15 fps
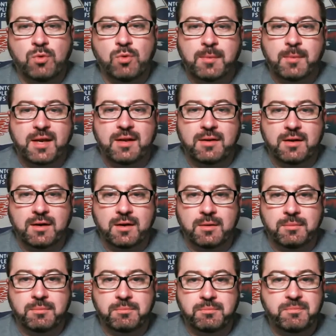I mean,
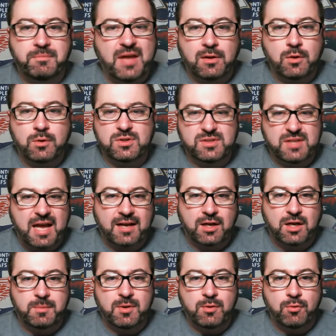Dello is
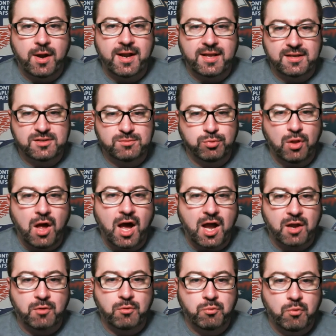not going to be writing his
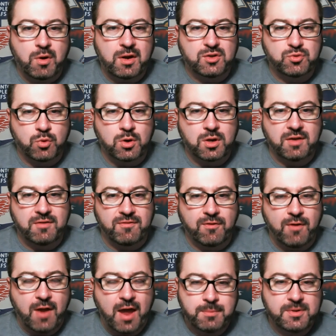blog when he's working
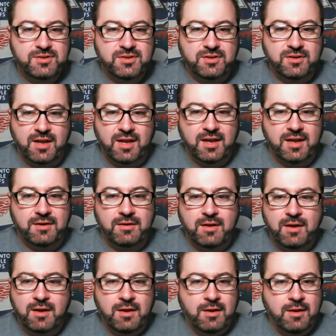for Edmonton, and
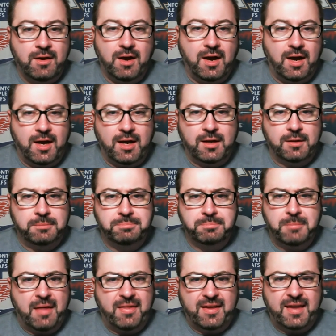
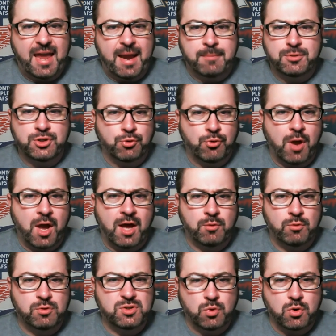I think Cam Sharon
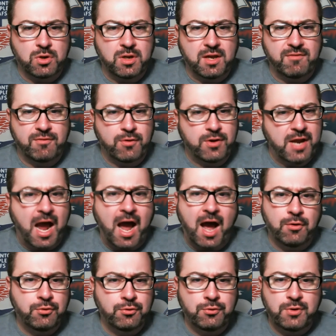was working for
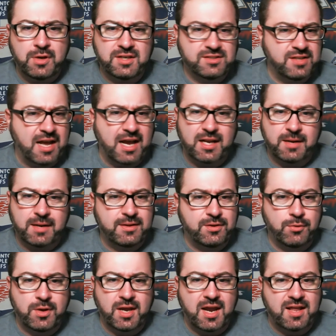Yahoo. He's not going to be
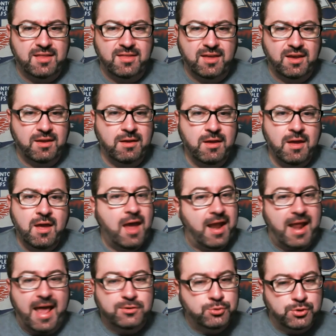doing anything.
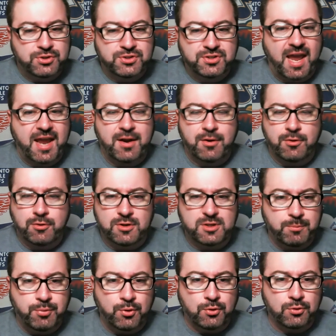An Extra Skater has
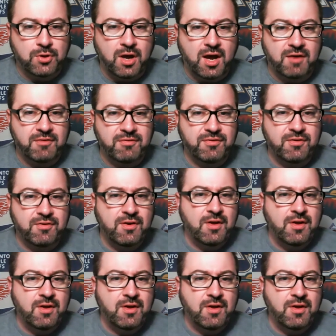been pulled off.